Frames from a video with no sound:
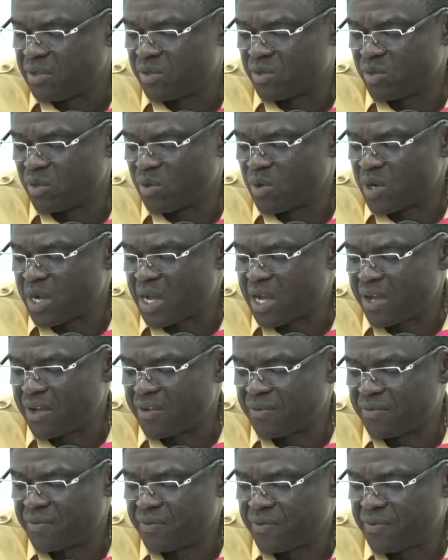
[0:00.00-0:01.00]
to
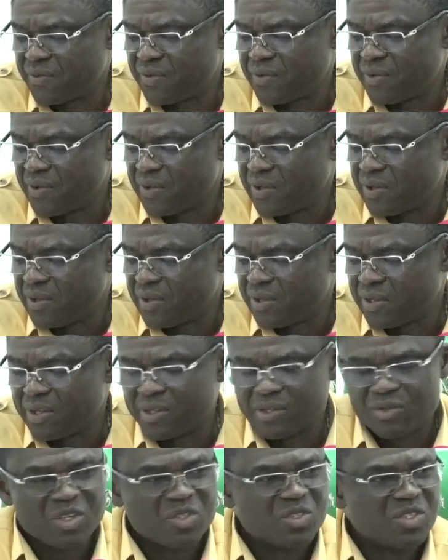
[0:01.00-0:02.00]
have
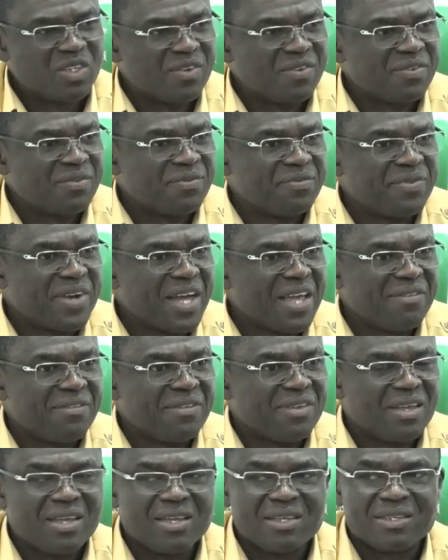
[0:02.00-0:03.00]
25
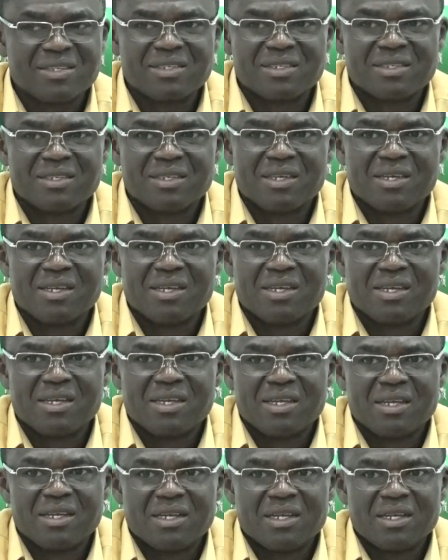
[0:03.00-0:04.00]
years
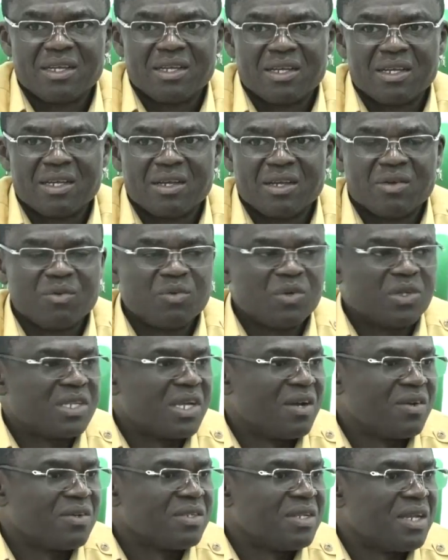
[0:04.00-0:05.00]

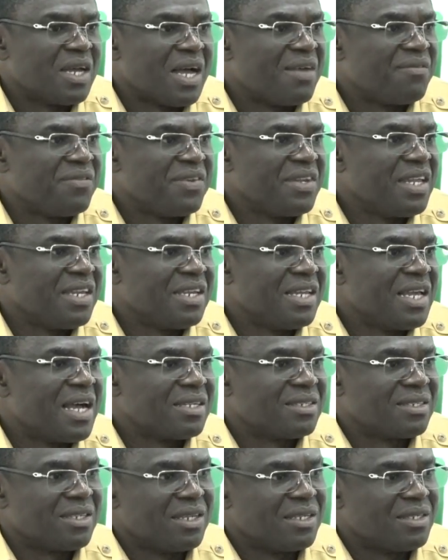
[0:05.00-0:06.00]
without having any
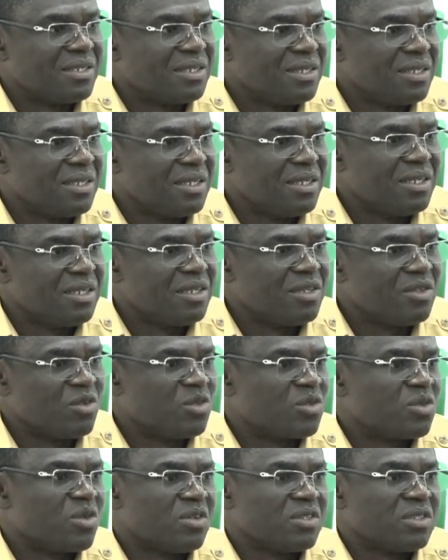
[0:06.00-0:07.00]
access to
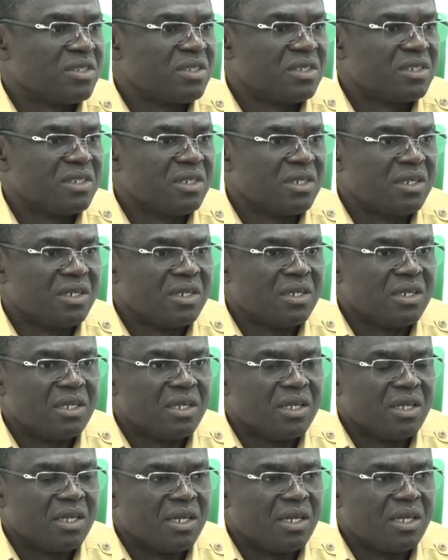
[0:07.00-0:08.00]
such
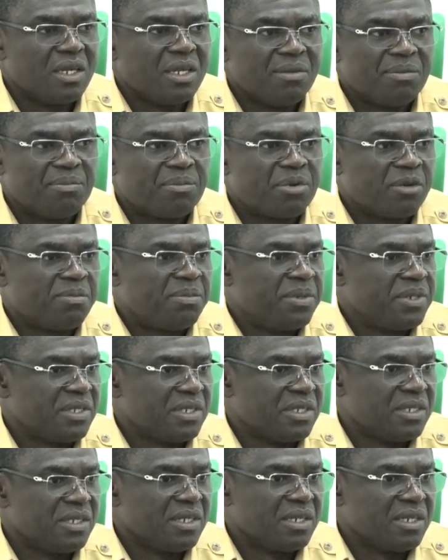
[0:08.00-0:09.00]
a property?